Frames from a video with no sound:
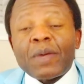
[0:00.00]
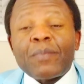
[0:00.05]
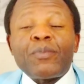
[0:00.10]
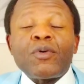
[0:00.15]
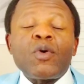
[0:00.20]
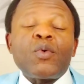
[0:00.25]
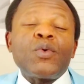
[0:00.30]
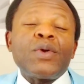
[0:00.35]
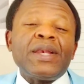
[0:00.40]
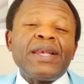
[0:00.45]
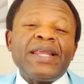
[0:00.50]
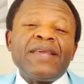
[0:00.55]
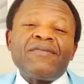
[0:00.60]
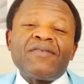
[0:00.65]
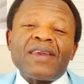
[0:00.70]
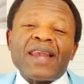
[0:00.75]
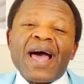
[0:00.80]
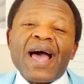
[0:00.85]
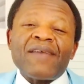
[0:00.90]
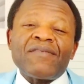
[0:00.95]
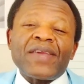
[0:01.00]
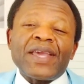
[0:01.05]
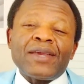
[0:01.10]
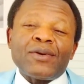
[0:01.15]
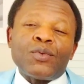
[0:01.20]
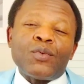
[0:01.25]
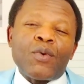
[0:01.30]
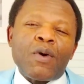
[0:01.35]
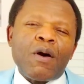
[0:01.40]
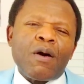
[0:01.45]
people will live life
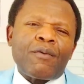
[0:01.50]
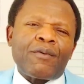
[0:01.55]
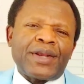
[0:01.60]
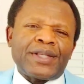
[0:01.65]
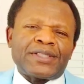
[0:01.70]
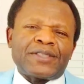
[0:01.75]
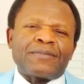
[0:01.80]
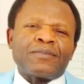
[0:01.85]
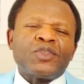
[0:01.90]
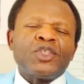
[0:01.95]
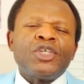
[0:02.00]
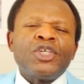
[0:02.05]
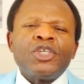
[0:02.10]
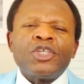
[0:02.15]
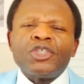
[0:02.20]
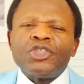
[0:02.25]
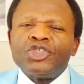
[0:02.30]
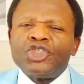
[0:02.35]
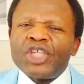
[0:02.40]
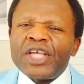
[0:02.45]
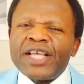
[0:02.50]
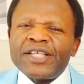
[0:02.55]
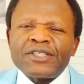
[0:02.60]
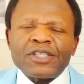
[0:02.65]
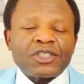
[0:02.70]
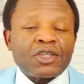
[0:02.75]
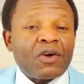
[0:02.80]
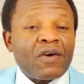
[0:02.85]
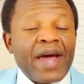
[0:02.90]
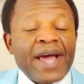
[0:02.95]
in worries.
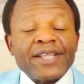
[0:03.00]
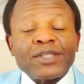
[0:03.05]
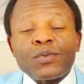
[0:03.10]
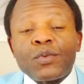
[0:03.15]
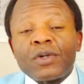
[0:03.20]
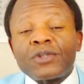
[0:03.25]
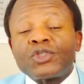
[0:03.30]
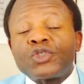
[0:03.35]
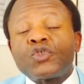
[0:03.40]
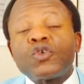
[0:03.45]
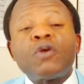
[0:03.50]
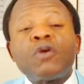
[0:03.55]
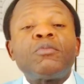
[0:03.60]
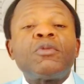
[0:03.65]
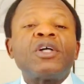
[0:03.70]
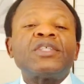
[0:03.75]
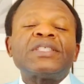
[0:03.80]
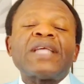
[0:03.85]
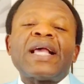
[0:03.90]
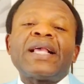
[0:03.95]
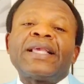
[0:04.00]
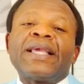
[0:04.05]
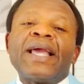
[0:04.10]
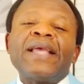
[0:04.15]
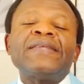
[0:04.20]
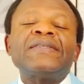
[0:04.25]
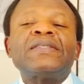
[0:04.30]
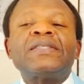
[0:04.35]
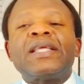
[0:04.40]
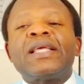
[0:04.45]
Jesus Christ was so much
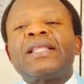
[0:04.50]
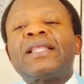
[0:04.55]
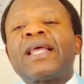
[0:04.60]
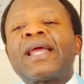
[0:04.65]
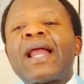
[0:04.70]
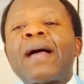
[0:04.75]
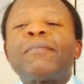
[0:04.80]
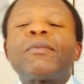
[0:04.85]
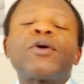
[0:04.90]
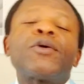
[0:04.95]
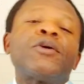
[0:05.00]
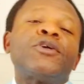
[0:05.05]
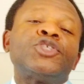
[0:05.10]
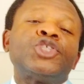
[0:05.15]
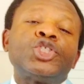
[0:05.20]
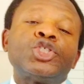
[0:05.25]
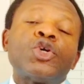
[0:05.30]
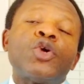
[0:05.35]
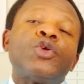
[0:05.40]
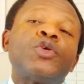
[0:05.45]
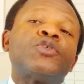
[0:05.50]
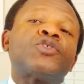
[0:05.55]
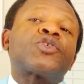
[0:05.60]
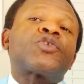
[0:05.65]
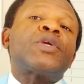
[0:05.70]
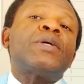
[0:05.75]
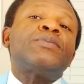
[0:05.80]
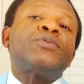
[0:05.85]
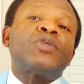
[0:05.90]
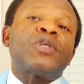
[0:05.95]
against it that I'm going to show you
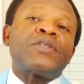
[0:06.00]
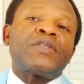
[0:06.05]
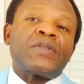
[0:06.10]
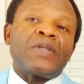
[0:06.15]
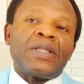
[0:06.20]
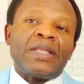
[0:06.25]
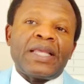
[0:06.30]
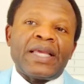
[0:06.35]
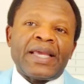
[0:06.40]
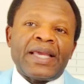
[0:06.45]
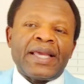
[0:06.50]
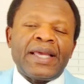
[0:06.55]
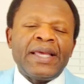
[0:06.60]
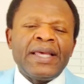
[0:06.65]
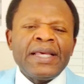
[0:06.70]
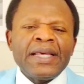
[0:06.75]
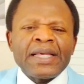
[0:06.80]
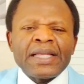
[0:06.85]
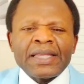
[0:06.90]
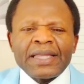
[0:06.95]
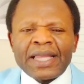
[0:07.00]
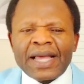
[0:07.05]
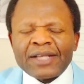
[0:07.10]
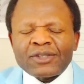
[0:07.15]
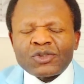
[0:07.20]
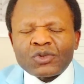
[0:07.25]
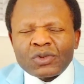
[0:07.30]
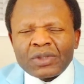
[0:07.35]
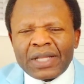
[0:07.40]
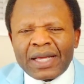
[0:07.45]
scriptures today
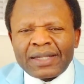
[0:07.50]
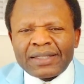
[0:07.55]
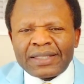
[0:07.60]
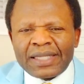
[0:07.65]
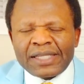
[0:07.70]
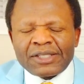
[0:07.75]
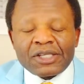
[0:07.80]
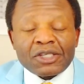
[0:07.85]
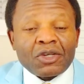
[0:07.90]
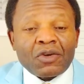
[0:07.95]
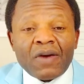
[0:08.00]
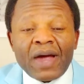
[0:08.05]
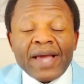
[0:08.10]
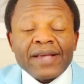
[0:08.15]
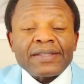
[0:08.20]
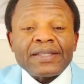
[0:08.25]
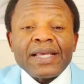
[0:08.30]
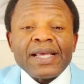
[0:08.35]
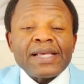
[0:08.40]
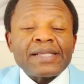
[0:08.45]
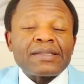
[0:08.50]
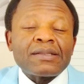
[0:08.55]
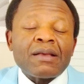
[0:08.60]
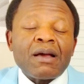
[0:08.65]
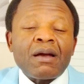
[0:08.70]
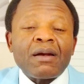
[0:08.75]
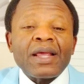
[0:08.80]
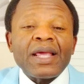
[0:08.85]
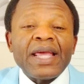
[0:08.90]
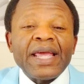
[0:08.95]
that Jesus Christ is
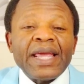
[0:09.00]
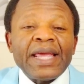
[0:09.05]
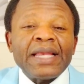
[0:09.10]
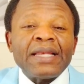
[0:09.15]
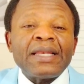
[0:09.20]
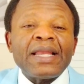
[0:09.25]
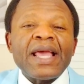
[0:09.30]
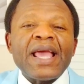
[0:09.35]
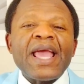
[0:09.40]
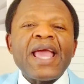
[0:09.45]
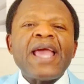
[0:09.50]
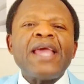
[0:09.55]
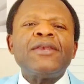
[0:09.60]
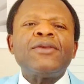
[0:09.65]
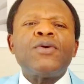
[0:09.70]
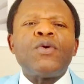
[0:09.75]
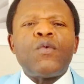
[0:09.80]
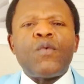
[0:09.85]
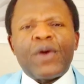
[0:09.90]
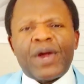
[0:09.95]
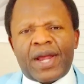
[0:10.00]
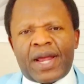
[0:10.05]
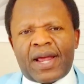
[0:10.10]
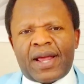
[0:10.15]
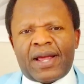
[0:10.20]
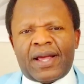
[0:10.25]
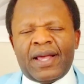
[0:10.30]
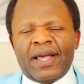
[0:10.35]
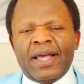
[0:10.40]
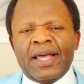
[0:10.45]
not in
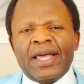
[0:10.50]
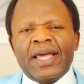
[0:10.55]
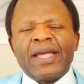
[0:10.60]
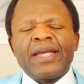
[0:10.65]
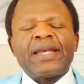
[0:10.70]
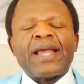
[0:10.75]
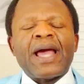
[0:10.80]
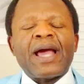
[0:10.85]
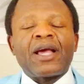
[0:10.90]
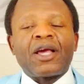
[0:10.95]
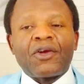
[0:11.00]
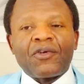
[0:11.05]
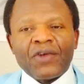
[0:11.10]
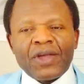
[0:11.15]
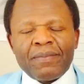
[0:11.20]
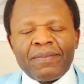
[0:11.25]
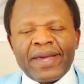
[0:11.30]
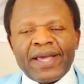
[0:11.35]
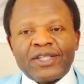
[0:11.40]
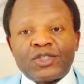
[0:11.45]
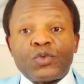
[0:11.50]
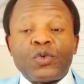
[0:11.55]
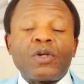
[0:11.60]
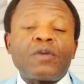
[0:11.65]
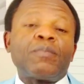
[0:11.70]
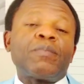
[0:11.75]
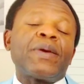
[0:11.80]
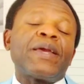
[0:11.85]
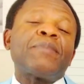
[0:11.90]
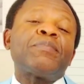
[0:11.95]
anywhere in agreement
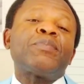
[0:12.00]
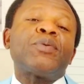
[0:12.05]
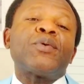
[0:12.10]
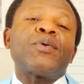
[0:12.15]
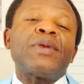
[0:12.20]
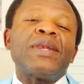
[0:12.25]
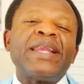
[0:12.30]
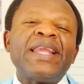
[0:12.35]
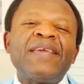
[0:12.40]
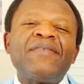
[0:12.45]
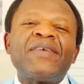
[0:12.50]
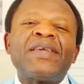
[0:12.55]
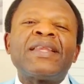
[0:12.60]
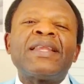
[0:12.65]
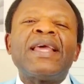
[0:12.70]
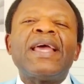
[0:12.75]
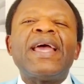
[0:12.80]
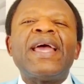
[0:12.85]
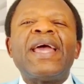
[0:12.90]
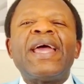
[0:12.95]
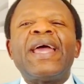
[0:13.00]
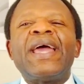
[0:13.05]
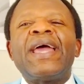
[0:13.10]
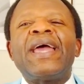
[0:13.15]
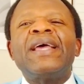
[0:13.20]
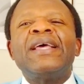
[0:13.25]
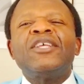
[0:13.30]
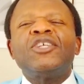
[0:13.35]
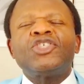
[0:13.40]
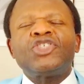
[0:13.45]
with people living
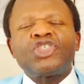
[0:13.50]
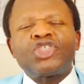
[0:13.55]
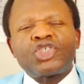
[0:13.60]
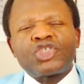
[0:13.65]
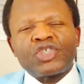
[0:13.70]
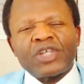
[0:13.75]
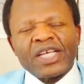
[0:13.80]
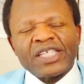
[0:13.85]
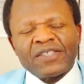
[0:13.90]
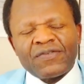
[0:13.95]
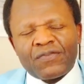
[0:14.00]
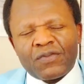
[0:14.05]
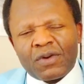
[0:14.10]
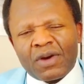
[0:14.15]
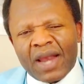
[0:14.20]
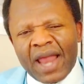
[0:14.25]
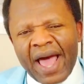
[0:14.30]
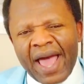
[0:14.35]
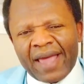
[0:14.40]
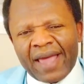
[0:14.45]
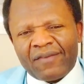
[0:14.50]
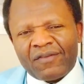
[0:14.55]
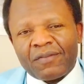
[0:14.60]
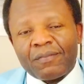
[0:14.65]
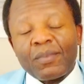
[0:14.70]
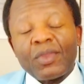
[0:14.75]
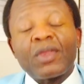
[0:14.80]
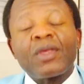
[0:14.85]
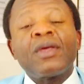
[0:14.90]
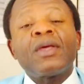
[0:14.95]
a stressful
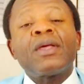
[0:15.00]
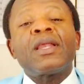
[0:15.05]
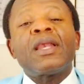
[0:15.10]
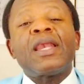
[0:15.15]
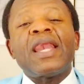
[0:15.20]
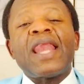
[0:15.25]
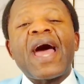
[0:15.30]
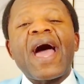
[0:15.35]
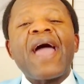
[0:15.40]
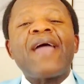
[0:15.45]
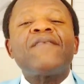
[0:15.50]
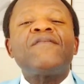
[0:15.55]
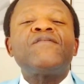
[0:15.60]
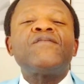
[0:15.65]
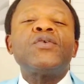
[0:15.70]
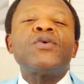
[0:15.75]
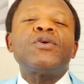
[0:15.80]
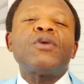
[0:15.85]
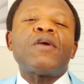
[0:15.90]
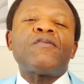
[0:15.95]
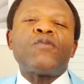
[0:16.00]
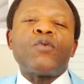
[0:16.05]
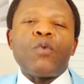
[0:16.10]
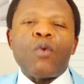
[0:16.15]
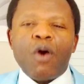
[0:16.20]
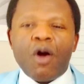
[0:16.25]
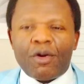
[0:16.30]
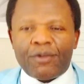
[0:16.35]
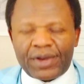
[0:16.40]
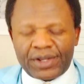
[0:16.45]
life, life full of
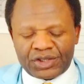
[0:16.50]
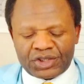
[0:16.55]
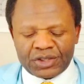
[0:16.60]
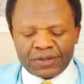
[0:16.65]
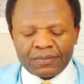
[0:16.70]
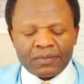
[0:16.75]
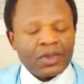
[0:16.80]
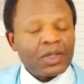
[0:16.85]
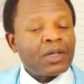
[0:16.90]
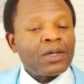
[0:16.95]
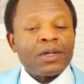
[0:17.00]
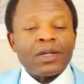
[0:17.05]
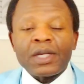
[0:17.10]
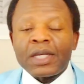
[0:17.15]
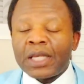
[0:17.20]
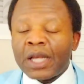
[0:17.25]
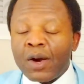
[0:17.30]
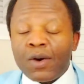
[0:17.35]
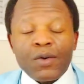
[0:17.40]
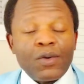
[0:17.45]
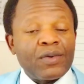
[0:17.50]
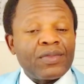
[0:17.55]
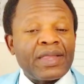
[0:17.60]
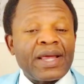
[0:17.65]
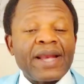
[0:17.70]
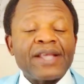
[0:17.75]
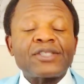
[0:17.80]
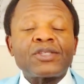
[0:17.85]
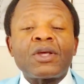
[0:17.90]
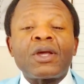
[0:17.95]
worries. No,
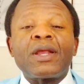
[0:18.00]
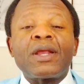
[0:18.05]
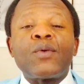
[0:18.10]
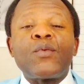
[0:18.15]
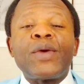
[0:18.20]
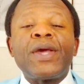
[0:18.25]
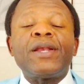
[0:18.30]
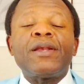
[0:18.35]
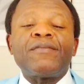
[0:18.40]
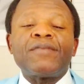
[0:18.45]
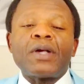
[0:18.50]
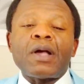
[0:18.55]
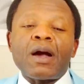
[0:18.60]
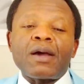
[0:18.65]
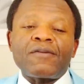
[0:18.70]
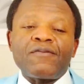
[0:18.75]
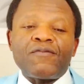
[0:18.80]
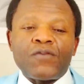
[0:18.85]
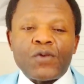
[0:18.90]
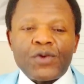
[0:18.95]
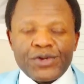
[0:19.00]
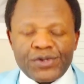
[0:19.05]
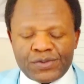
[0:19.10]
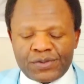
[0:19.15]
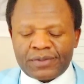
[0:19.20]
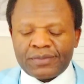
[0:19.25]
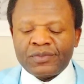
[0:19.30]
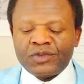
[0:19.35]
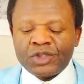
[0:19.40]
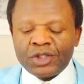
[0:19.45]
that is not the will of God for
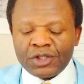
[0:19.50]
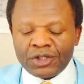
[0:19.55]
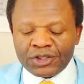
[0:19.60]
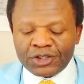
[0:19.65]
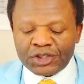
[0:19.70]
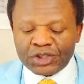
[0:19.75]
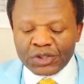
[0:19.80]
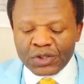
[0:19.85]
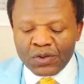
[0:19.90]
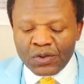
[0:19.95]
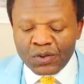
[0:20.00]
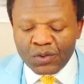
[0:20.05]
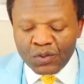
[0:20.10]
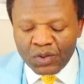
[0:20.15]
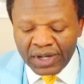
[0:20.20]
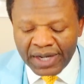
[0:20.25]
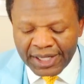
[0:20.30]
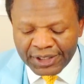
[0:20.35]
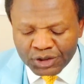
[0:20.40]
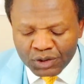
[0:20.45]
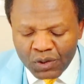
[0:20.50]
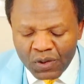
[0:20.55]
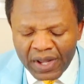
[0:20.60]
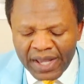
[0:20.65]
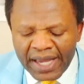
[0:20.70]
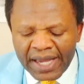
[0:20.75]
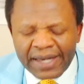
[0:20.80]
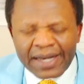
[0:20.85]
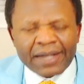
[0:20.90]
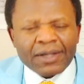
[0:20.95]
you. So let's go
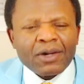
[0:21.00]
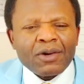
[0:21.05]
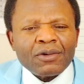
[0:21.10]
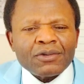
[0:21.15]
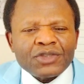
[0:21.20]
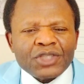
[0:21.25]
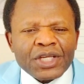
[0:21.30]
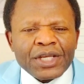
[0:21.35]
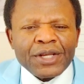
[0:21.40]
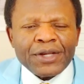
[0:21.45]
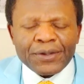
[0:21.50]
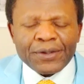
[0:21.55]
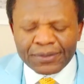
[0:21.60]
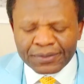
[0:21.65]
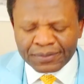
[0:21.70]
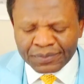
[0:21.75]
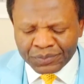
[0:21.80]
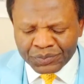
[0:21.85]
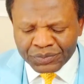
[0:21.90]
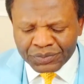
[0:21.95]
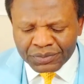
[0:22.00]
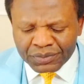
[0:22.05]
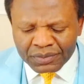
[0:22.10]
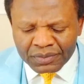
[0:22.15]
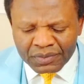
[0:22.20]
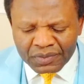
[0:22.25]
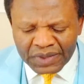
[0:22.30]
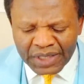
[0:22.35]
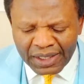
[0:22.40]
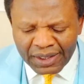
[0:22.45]
ahead and continue.
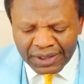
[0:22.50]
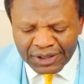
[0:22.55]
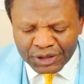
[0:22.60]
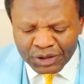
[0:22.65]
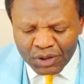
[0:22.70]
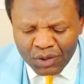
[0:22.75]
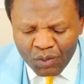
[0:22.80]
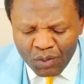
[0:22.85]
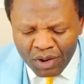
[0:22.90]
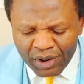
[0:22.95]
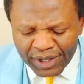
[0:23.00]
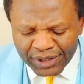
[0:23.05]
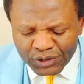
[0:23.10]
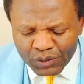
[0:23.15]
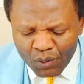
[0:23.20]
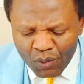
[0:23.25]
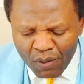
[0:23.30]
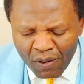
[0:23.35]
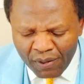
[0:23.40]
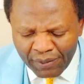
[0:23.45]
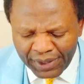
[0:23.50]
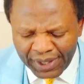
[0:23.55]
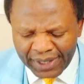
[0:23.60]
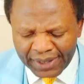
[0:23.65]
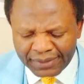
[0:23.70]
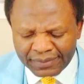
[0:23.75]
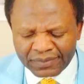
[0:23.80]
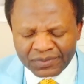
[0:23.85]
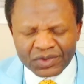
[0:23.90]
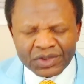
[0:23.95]
So what is
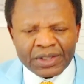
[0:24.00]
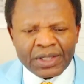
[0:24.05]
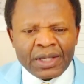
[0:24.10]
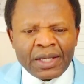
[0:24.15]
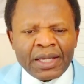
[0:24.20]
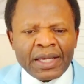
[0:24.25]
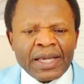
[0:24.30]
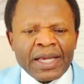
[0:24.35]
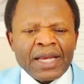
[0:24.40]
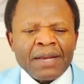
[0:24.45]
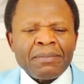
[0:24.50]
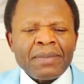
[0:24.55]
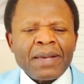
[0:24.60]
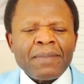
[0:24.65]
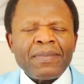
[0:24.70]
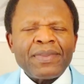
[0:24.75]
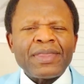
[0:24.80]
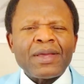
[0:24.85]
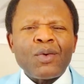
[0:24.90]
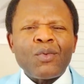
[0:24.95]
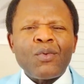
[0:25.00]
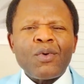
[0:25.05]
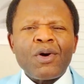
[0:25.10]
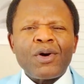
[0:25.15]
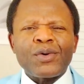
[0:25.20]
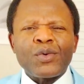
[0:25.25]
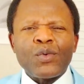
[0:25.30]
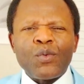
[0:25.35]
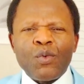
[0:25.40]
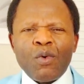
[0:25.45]
worry? Remember, the
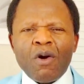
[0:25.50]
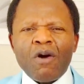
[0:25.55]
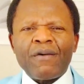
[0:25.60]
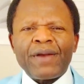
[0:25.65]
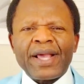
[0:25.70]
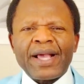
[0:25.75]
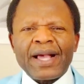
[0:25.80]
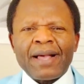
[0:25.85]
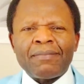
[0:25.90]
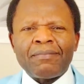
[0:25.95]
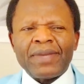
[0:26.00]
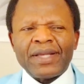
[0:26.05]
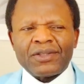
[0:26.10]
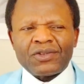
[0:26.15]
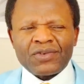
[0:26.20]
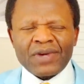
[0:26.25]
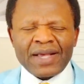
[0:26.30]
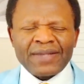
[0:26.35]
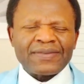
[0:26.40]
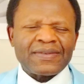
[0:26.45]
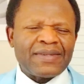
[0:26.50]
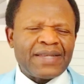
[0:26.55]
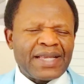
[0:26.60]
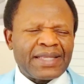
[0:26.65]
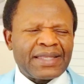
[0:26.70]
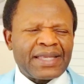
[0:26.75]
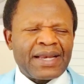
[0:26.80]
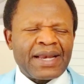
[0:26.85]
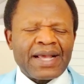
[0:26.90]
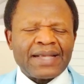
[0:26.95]
word worry can be
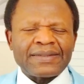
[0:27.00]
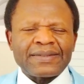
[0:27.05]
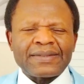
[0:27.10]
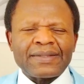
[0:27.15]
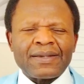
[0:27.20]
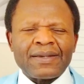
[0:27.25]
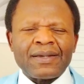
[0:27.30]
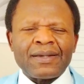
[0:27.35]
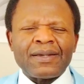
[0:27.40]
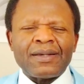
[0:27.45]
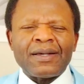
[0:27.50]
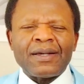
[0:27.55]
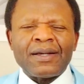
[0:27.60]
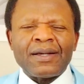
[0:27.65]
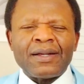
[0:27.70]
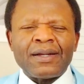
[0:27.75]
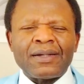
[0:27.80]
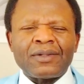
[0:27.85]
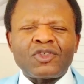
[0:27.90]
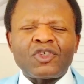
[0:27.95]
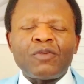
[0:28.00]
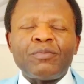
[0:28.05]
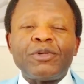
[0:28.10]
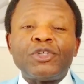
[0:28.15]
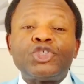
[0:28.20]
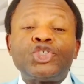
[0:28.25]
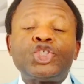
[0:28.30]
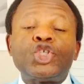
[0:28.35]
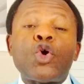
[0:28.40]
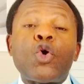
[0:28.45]
translated as to
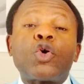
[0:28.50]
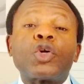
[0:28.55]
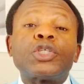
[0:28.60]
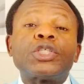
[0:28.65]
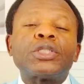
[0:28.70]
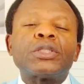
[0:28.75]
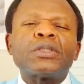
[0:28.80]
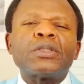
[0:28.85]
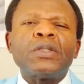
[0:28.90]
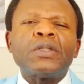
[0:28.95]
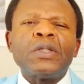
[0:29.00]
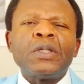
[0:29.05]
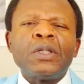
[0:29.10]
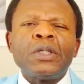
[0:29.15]
be choked,